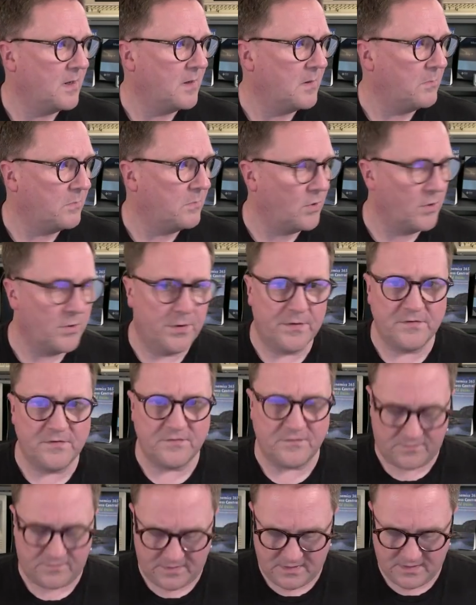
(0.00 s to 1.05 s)
blur the
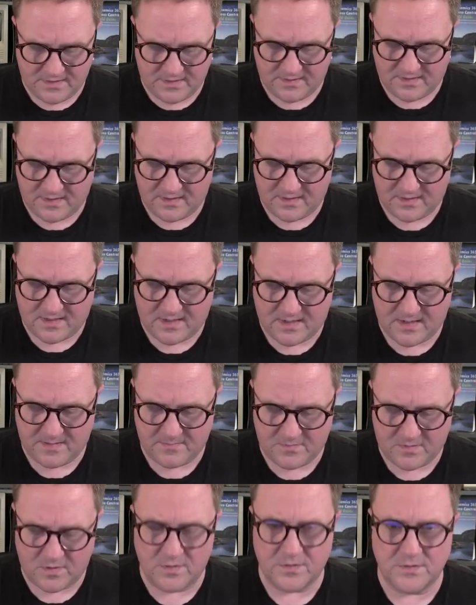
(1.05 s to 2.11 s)
screen, and then I
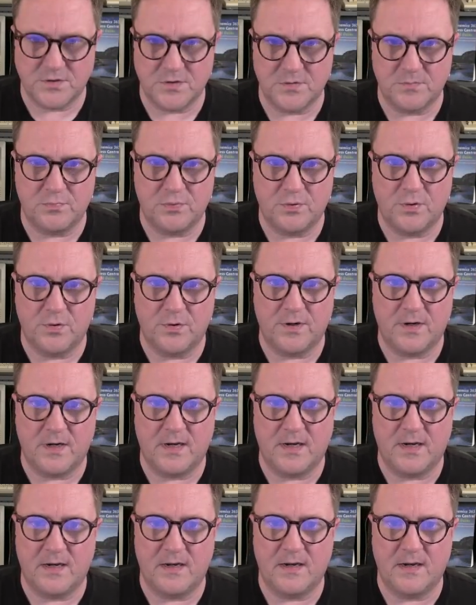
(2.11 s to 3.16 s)
am going to put
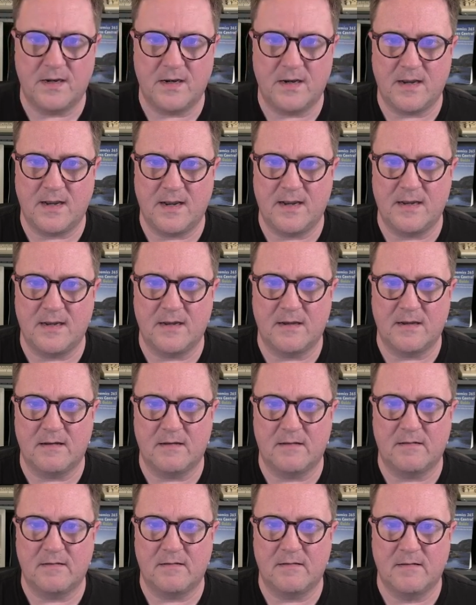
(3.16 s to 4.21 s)
in a